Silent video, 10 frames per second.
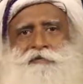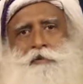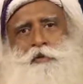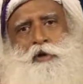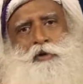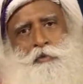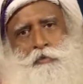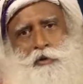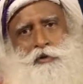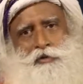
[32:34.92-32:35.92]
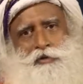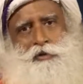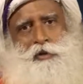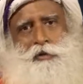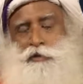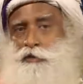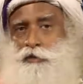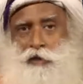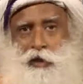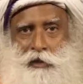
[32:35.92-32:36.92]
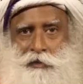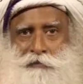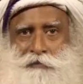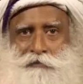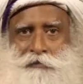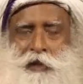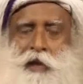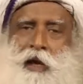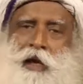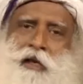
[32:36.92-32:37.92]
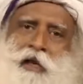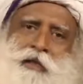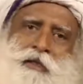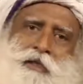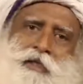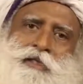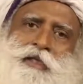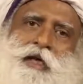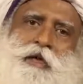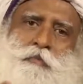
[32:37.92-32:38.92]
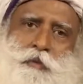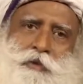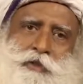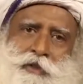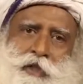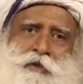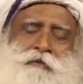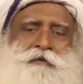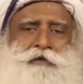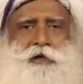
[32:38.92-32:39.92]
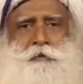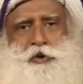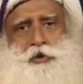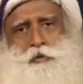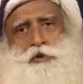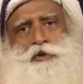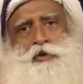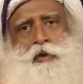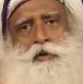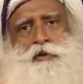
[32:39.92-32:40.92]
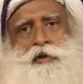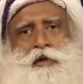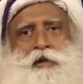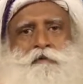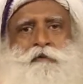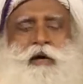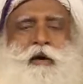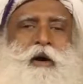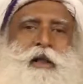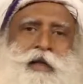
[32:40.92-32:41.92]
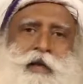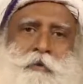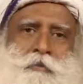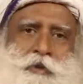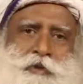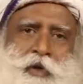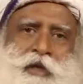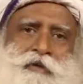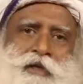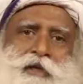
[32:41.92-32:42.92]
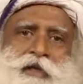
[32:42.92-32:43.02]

of the produce, this is all. And another thing is the inputs. We have set up a superstore where all the inputs, whatever the